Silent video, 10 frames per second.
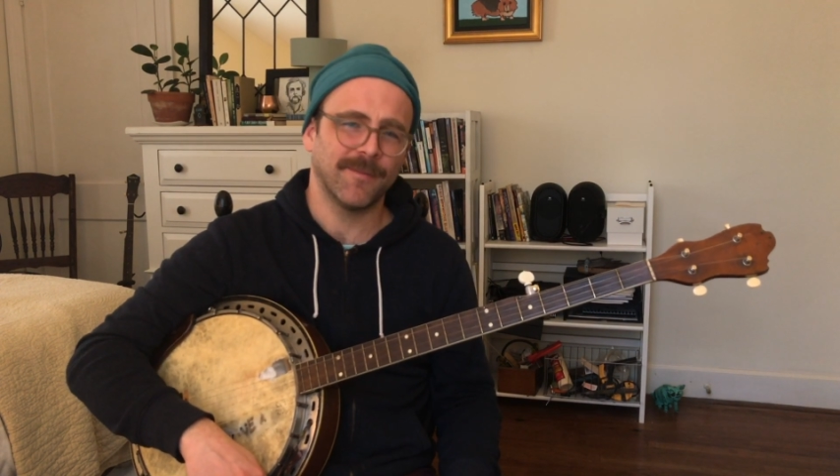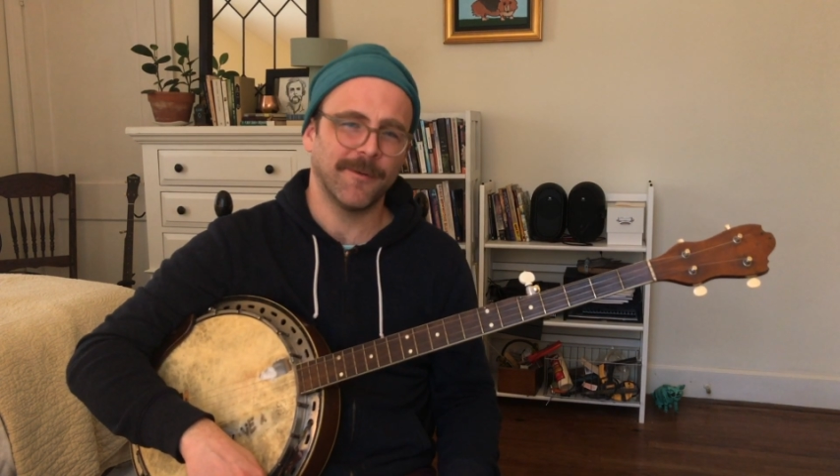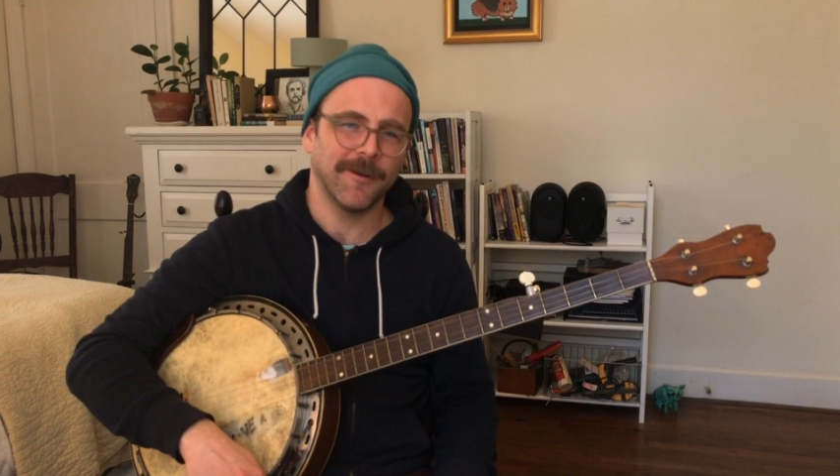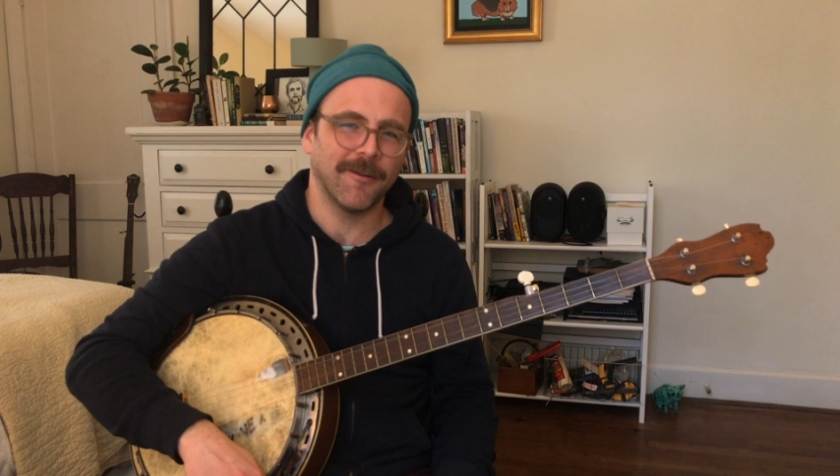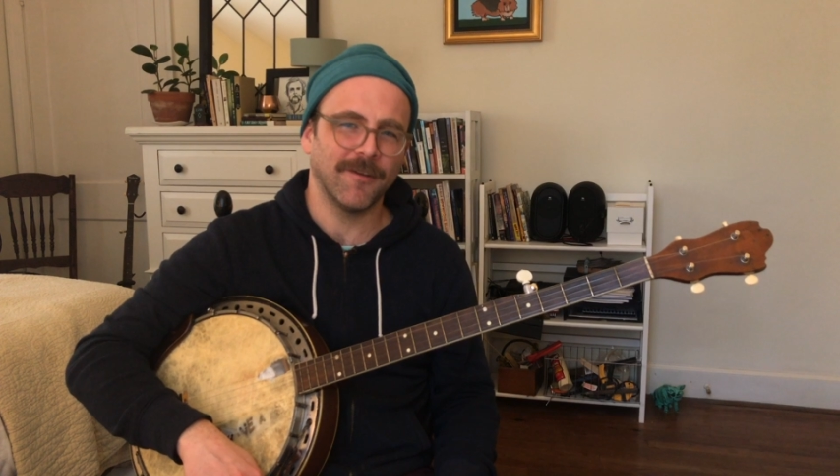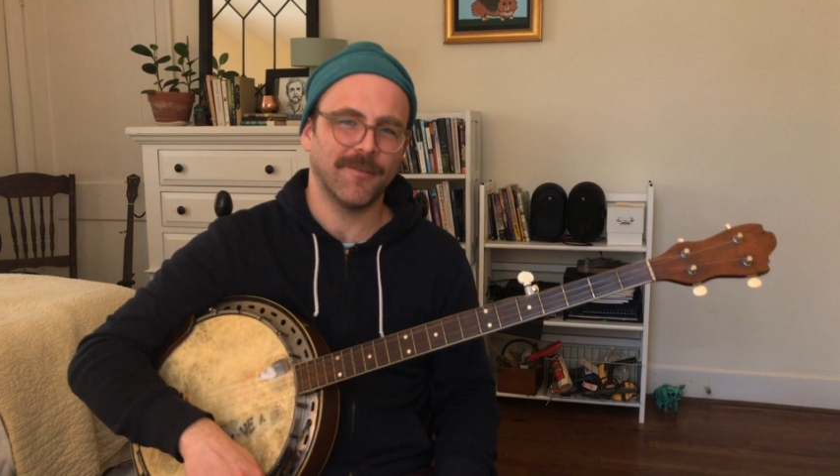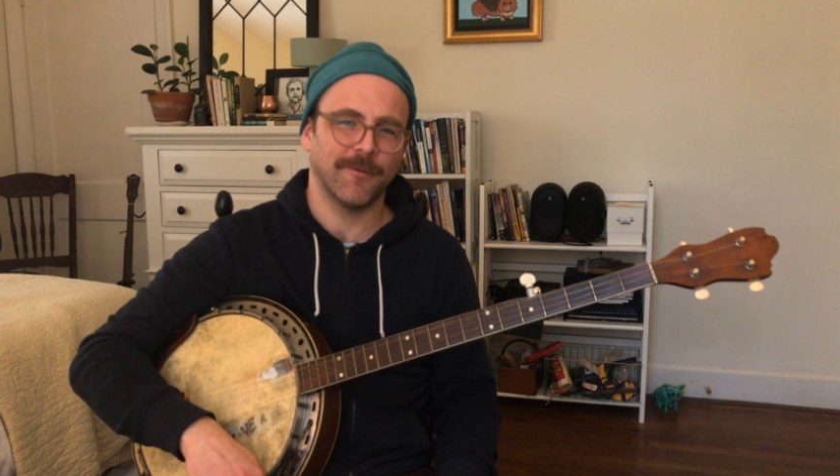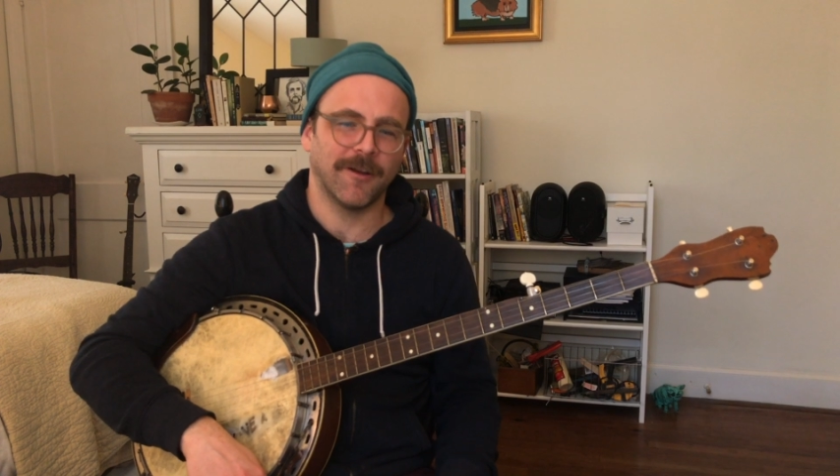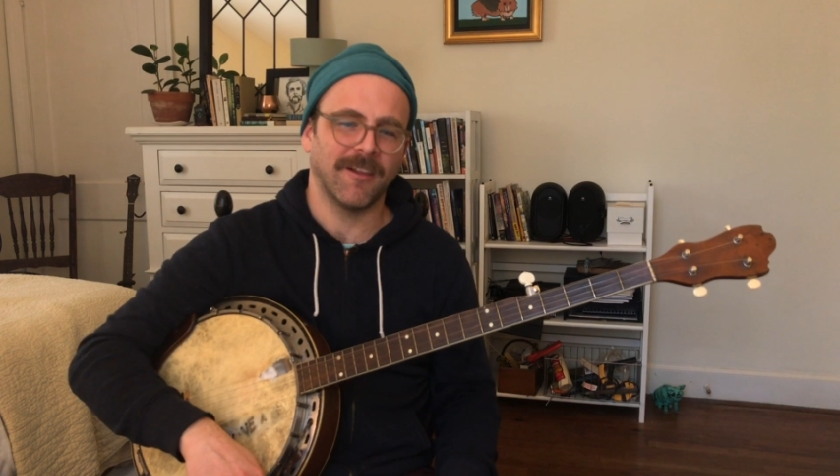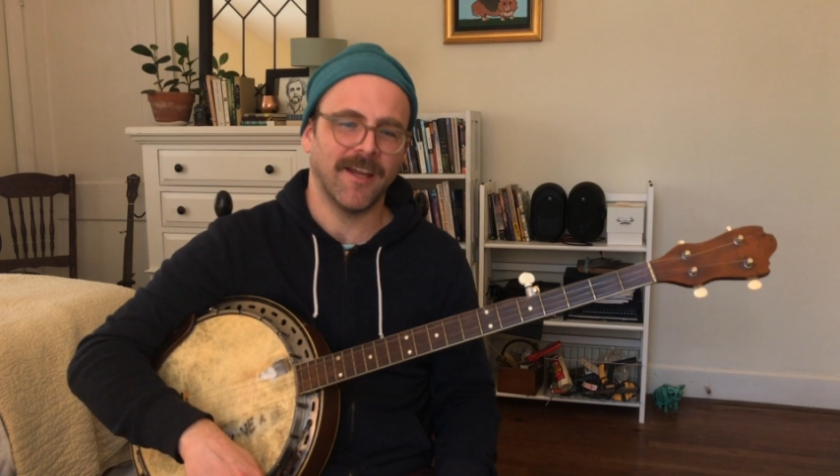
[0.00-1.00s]
pretty close to
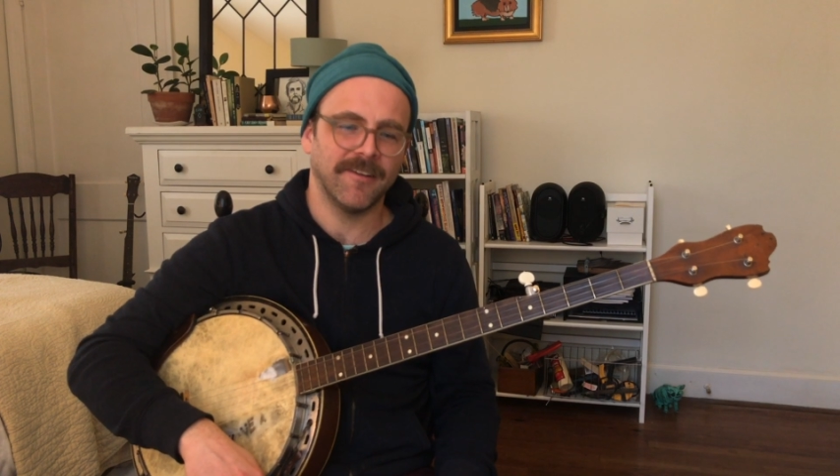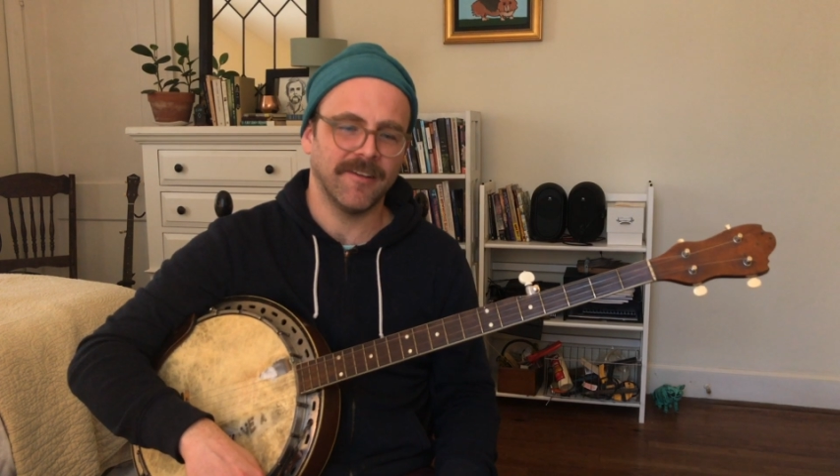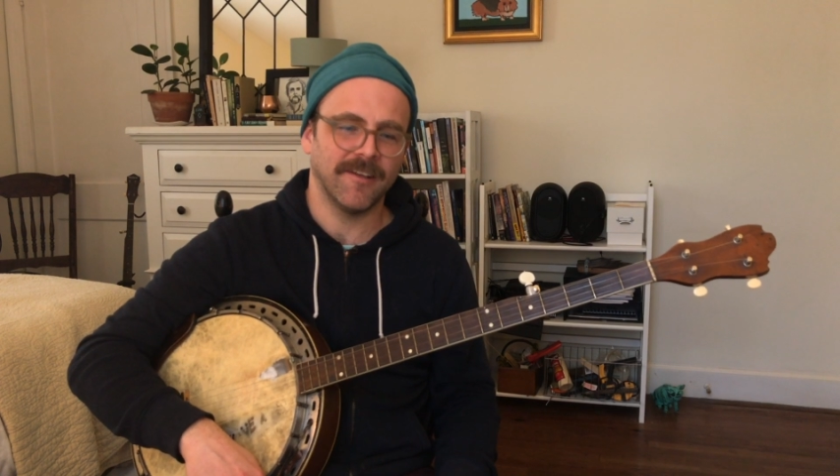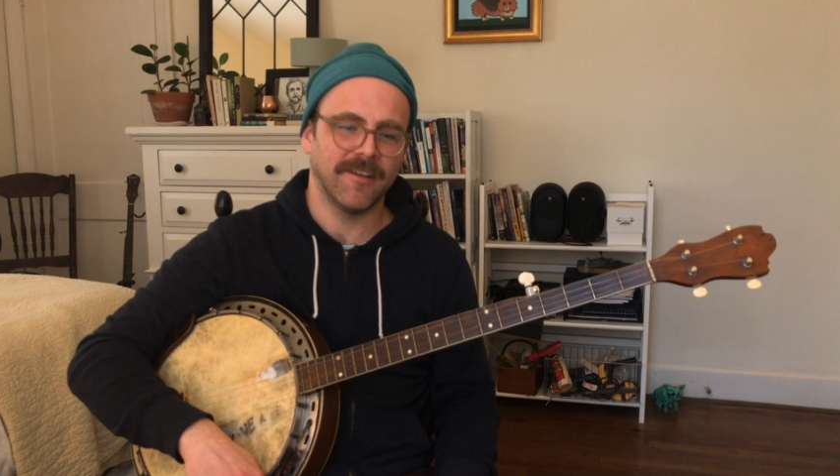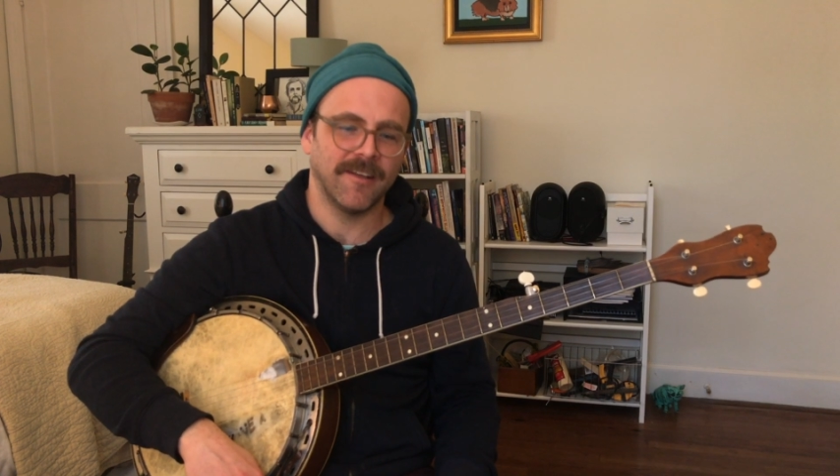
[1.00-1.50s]
what Clyde did.